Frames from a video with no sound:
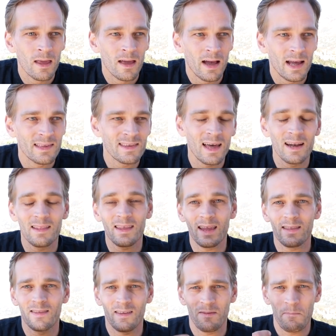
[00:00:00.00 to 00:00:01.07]
I started to
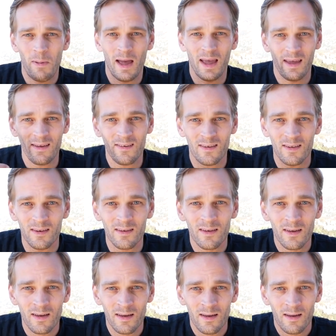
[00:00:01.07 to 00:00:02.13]
get this passion
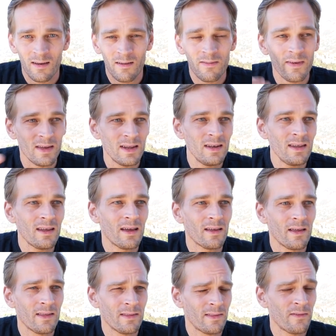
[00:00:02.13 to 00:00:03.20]
for
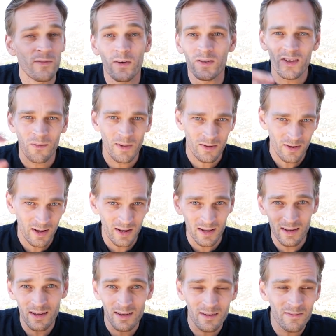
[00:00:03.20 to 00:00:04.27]
India the first time I tried
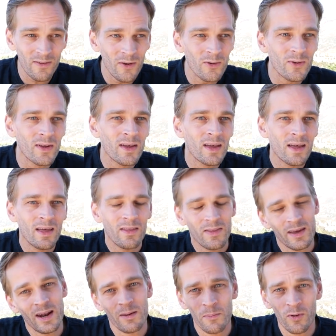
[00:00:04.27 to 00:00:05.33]
Indian food.
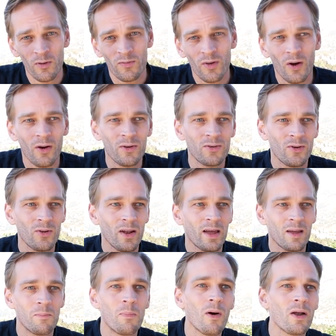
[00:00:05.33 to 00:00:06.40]
Then it moved on to
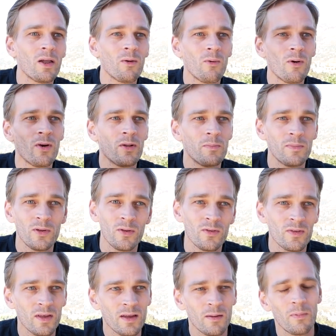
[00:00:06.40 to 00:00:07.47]
Bollywood
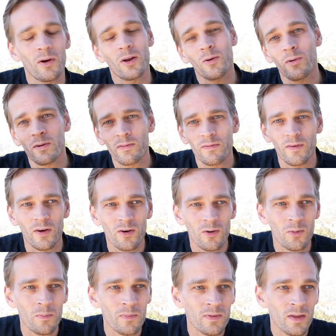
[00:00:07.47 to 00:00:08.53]
music, Bollywood
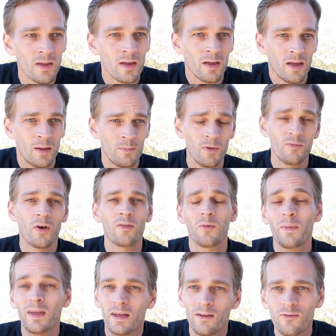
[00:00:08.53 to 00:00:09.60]
films. It moved on to
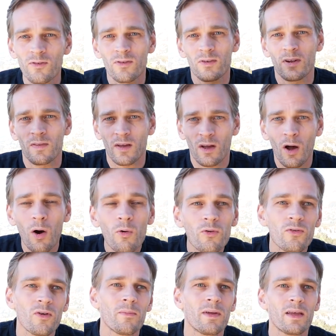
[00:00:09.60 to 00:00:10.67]
being interested in the
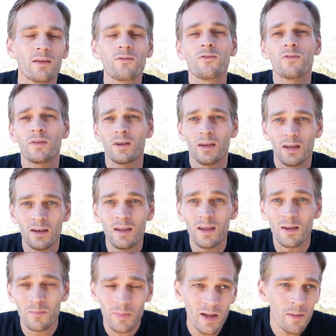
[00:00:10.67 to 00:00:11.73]
culture and being interested in
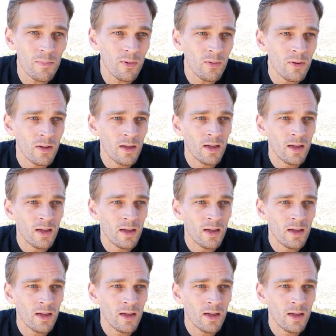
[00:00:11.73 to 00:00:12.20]
Indian people.